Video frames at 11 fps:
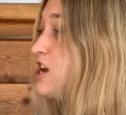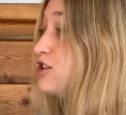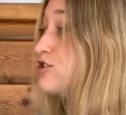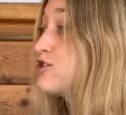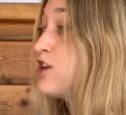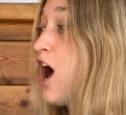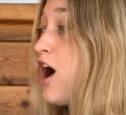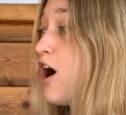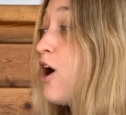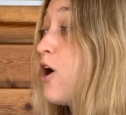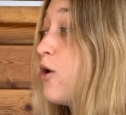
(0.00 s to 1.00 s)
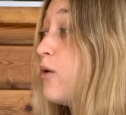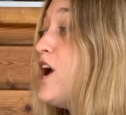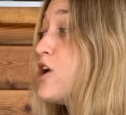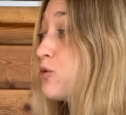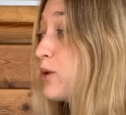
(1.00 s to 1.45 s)
So,
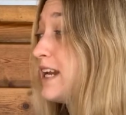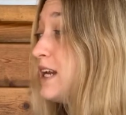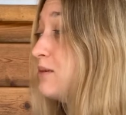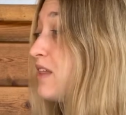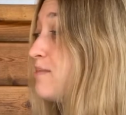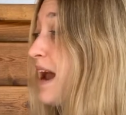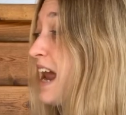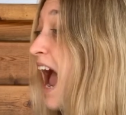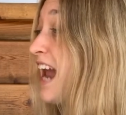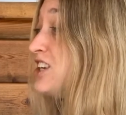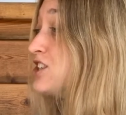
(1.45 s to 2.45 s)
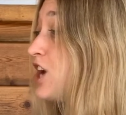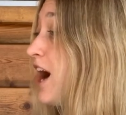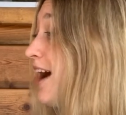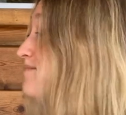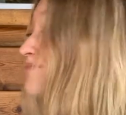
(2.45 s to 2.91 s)
reading with my eyes
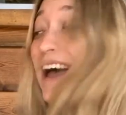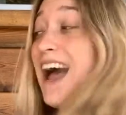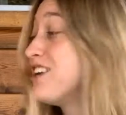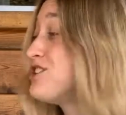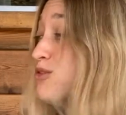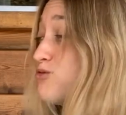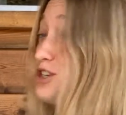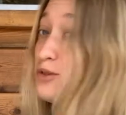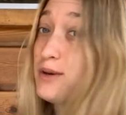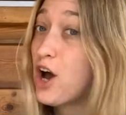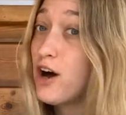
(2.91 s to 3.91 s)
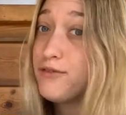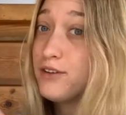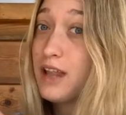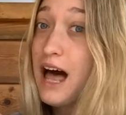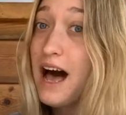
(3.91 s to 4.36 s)
shut, I don't do an
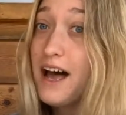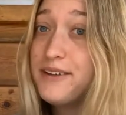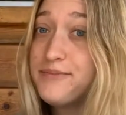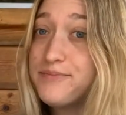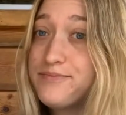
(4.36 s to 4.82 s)
awful lot.